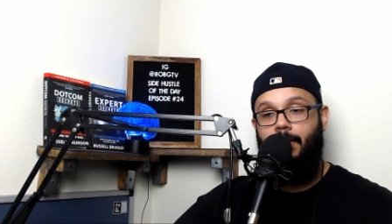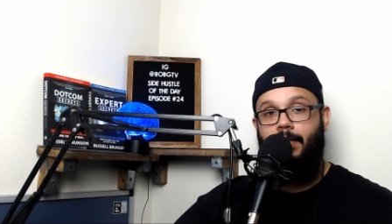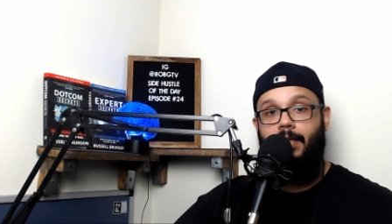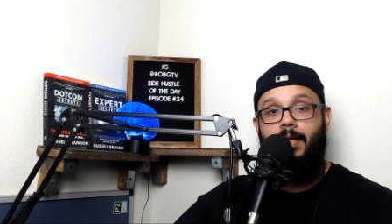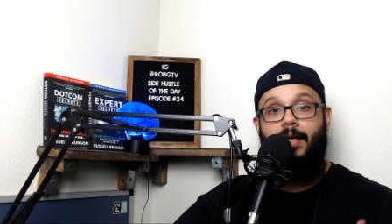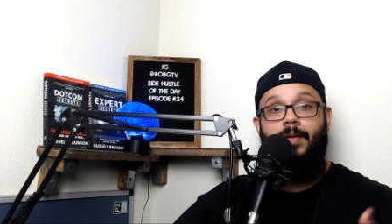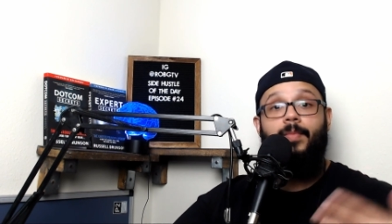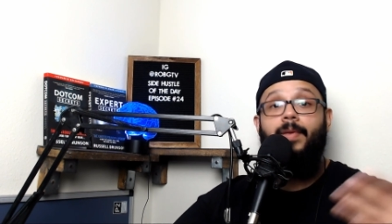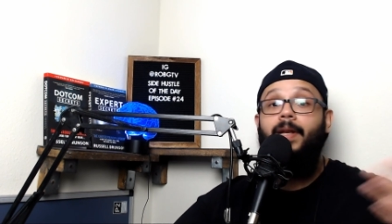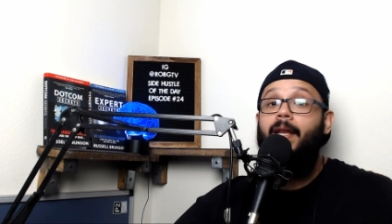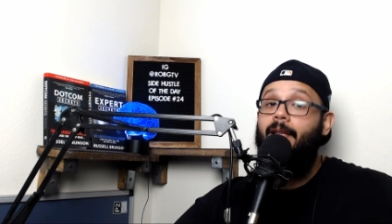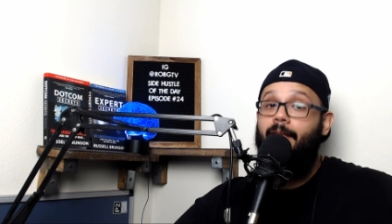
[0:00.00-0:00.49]
A
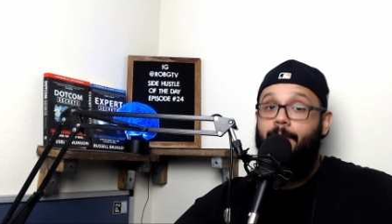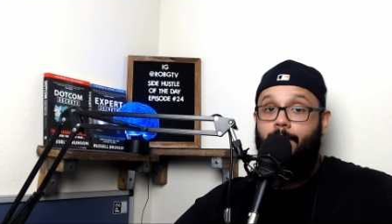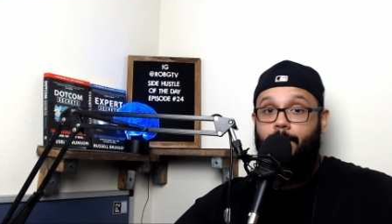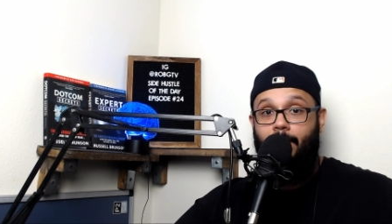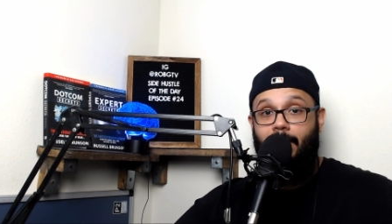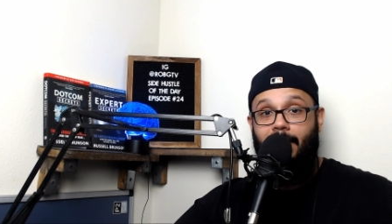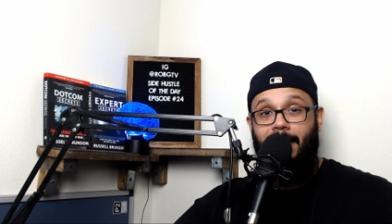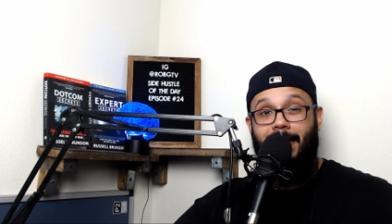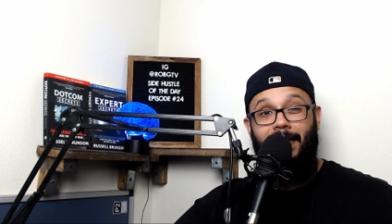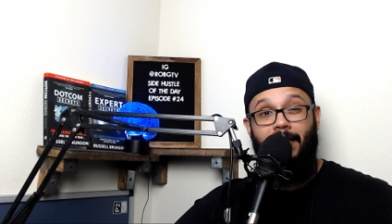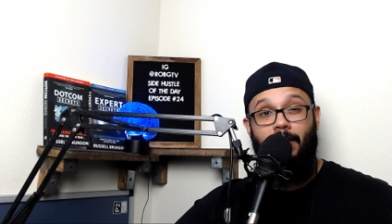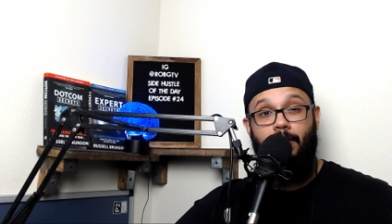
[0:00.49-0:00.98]
lot of
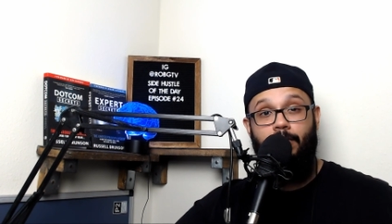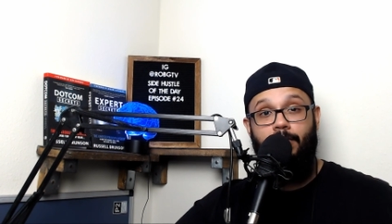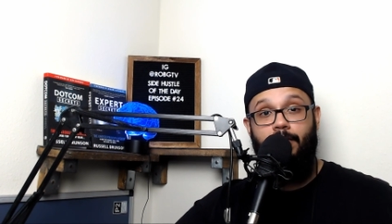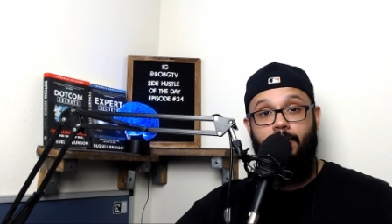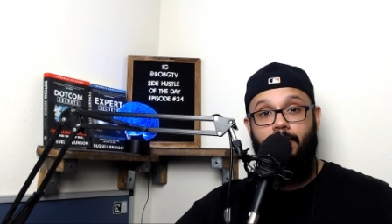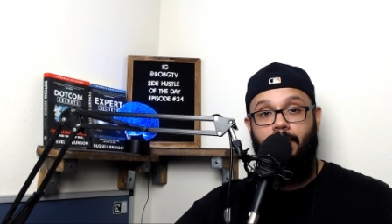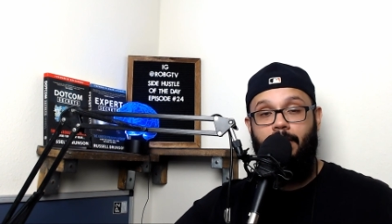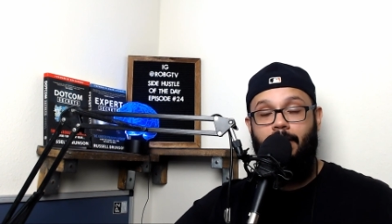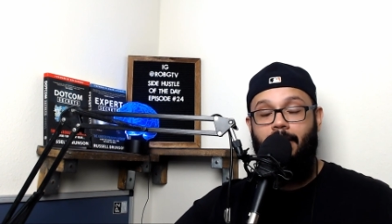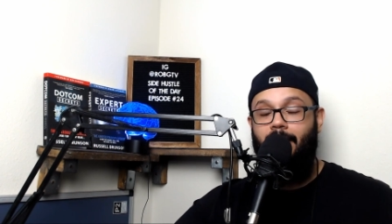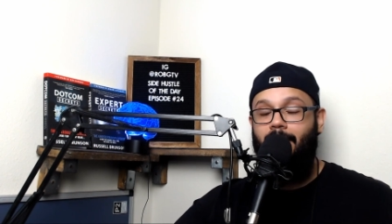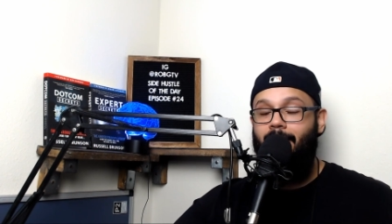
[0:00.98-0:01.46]

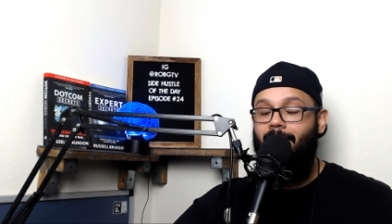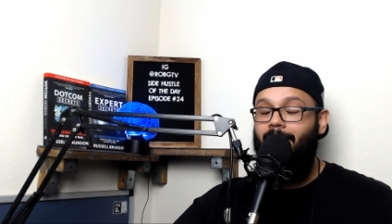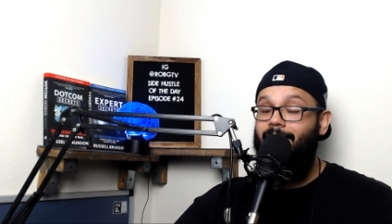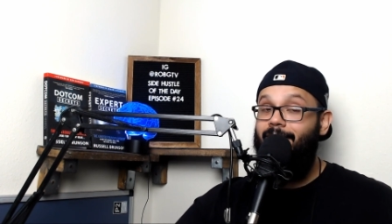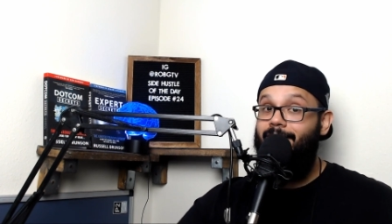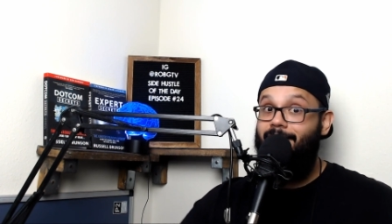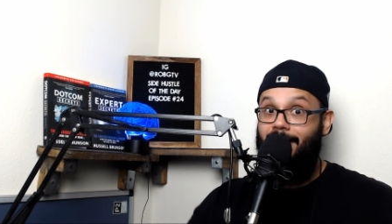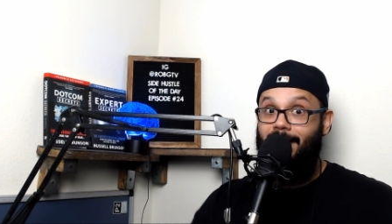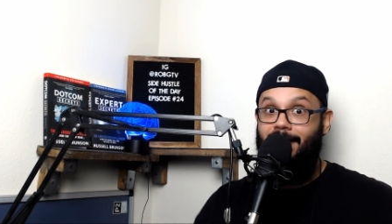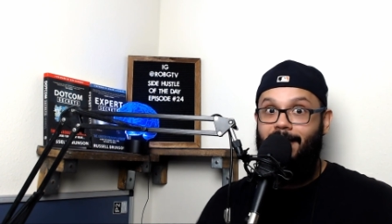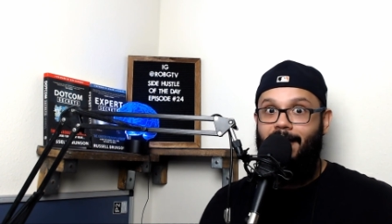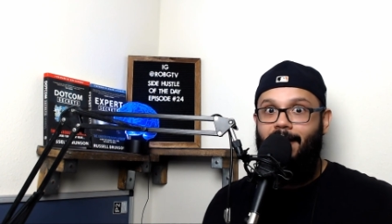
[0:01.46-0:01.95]
millennials
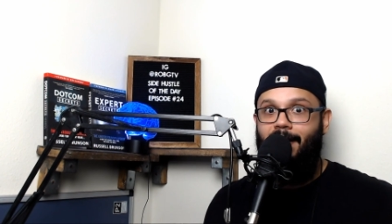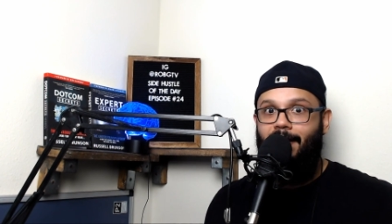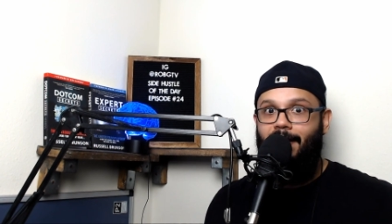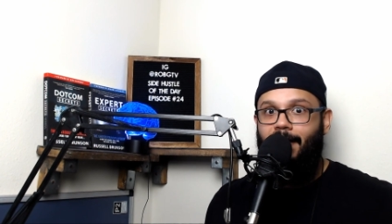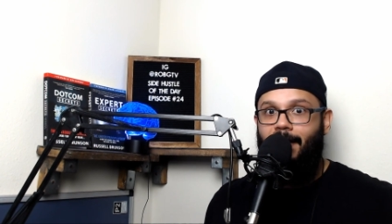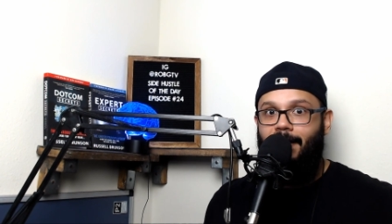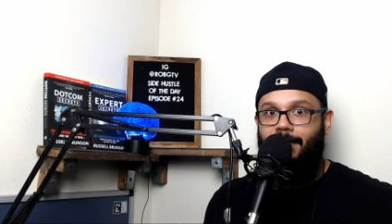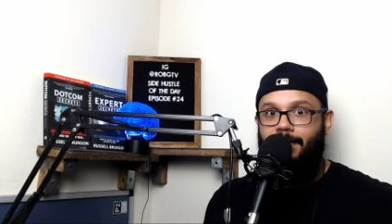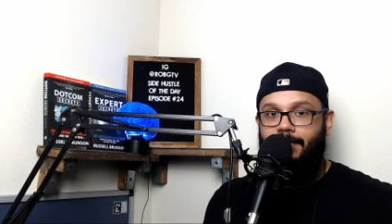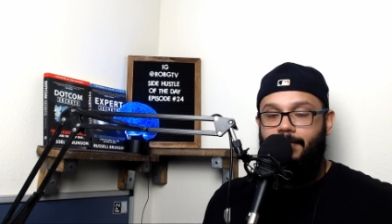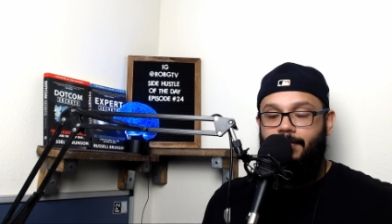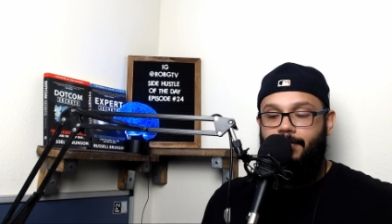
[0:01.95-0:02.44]
say that a
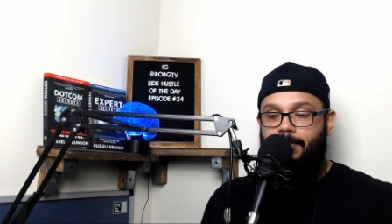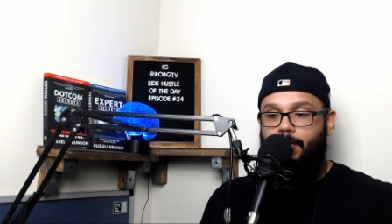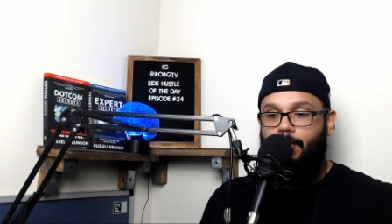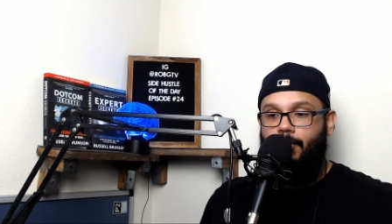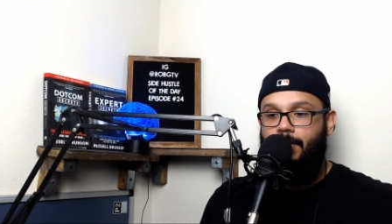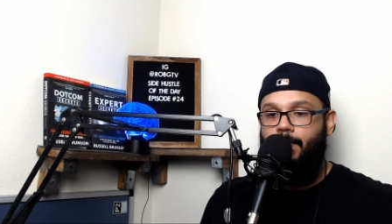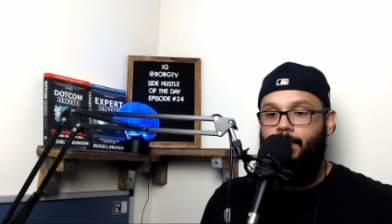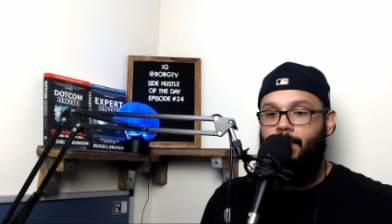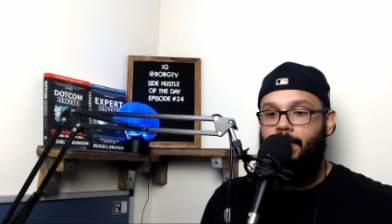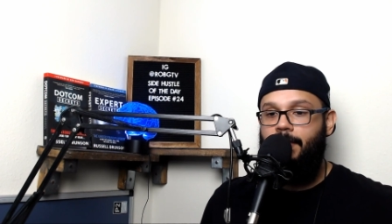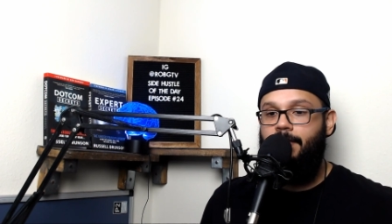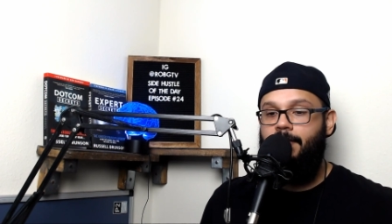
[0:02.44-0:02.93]
lot and don't
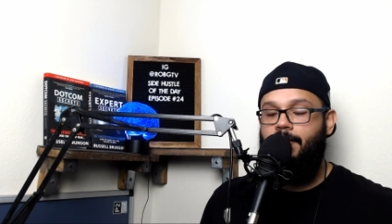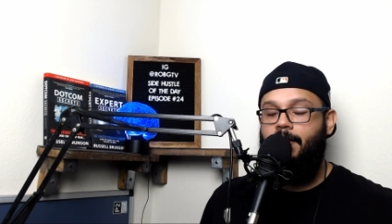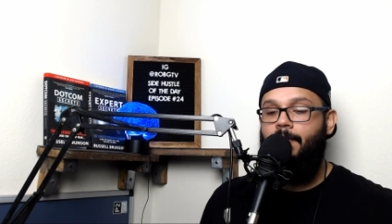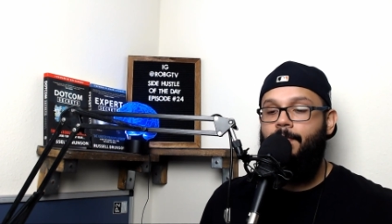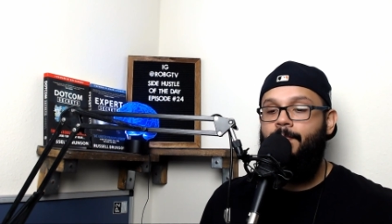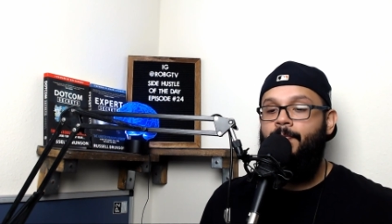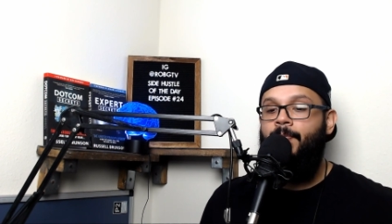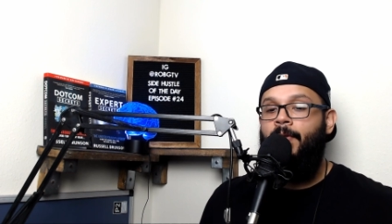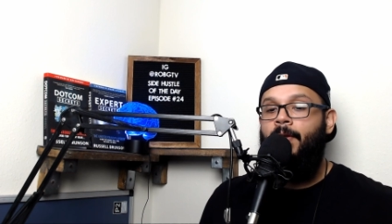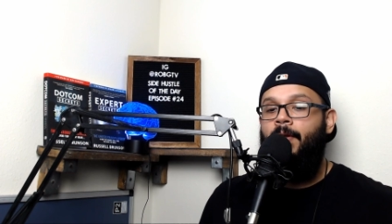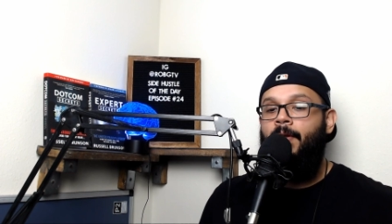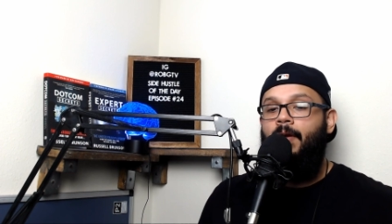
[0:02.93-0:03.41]
get mixed
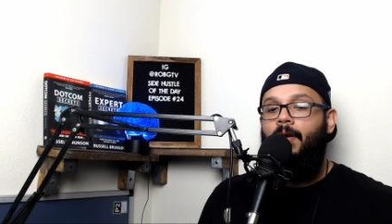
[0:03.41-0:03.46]
up.